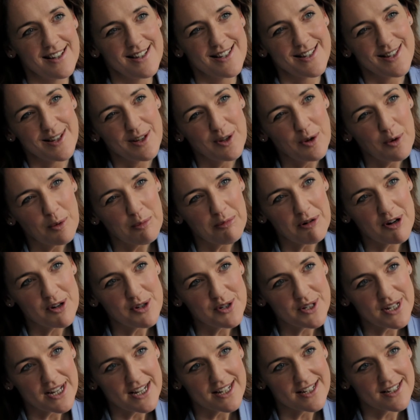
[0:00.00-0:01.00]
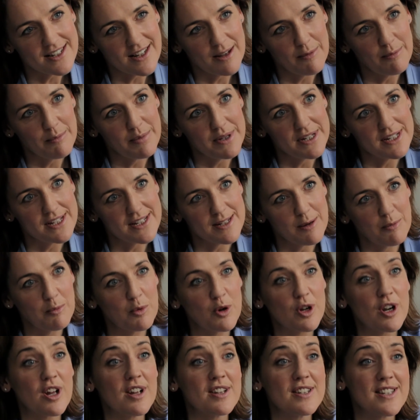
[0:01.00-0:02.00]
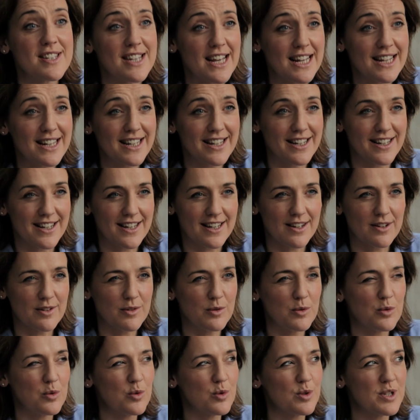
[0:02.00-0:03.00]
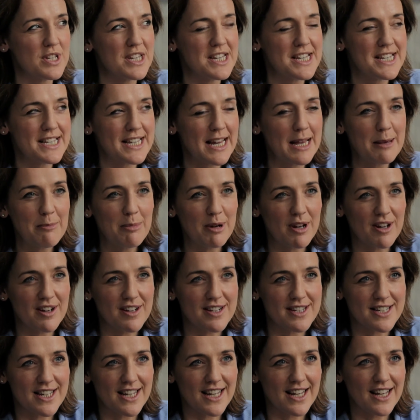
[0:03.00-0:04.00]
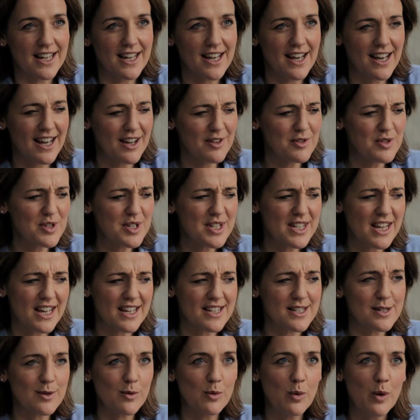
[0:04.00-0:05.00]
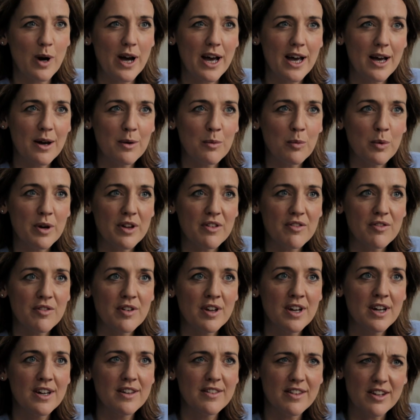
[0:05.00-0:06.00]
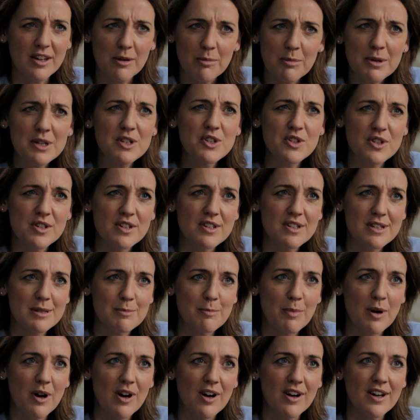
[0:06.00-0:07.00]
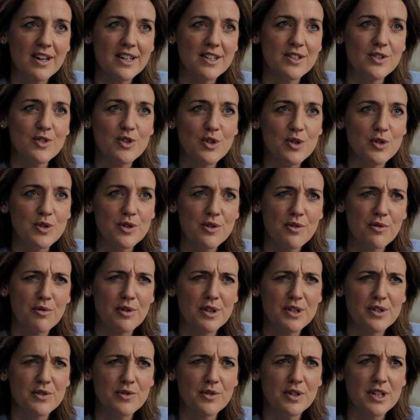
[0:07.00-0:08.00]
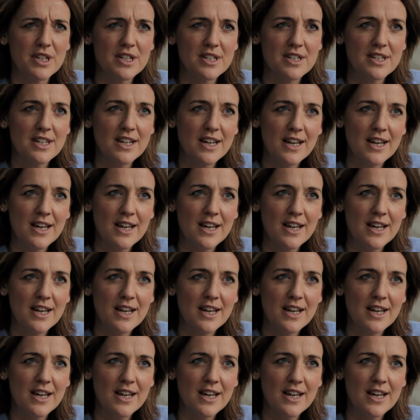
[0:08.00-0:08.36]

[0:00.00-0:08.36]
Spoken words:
So your process can be somewhat unsettling or destabilising. How does that square with the commissioners behind 2 to 3 Streets?